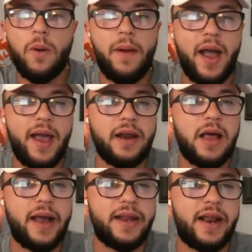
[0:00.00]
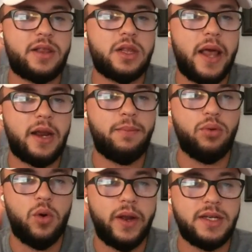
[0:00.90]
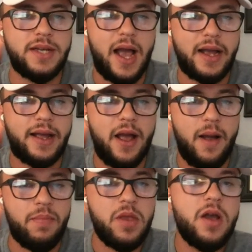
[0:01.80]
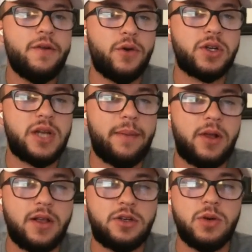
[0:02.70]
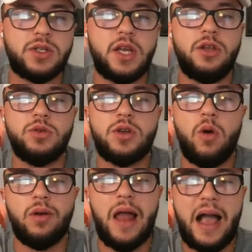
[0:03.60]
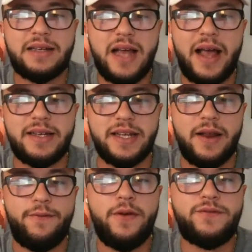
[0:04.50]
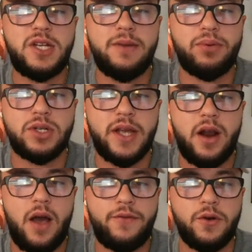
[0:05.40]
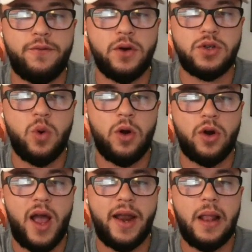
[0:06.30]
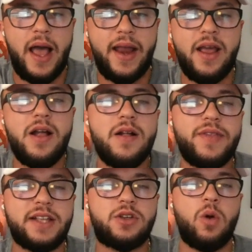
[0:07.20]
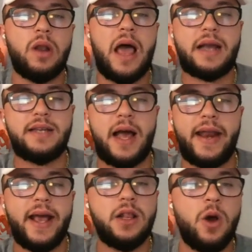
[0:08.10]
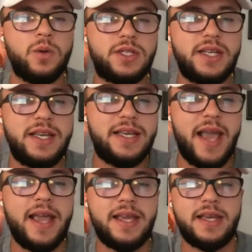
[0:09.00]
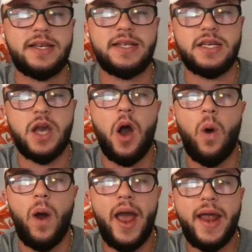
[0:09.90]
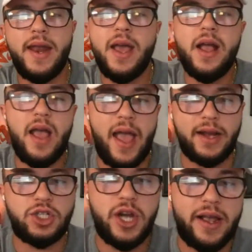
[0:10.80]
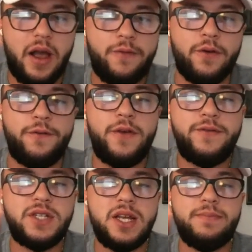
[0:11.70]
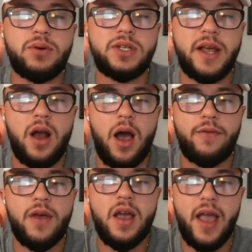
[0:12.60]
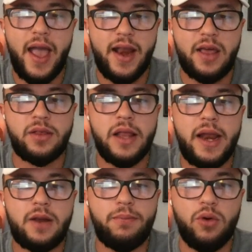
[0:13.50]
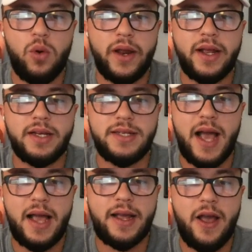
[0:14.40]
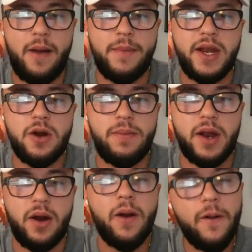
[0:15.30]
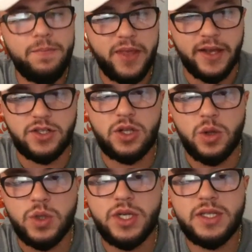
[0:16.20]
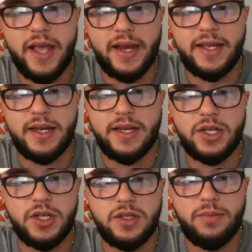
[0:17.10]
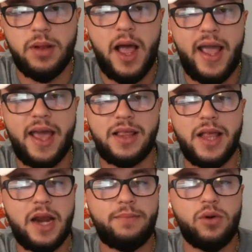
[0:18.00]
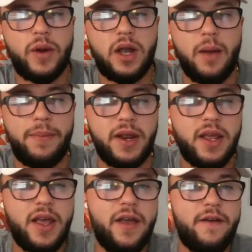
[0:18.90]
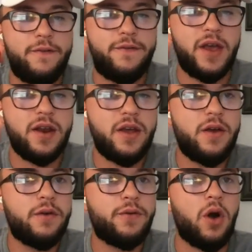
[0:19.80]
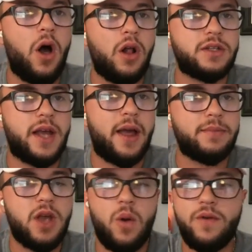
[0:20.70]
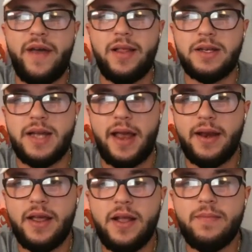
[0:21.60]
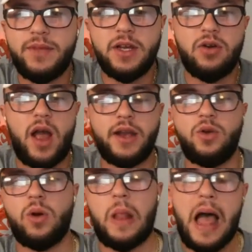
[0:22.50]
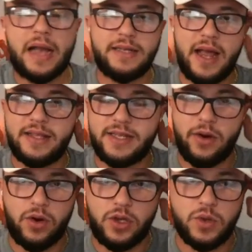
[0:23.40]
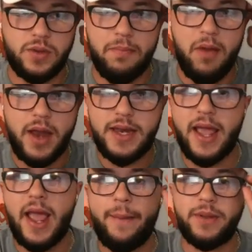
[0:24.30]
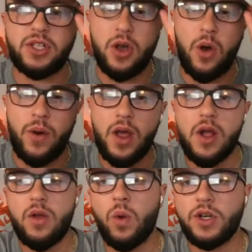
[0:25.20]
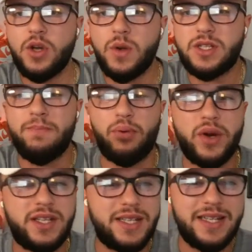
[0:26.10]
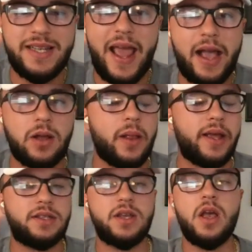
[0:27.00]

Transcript: or buy online at athleticbrewing.com. First time customers can use code LOCKEDON to get 15% off your first order online. That's code LOCKEDON, L O C K E D O N, at checkout for 15% off at athleticbrewing.com. Near beer, exclusions and conditions apply. Athletic Brewing Company, fit for all times. Oh, and Valentine, here on your Locked On Syracuse Monday episode, we're doing some preseason accolades.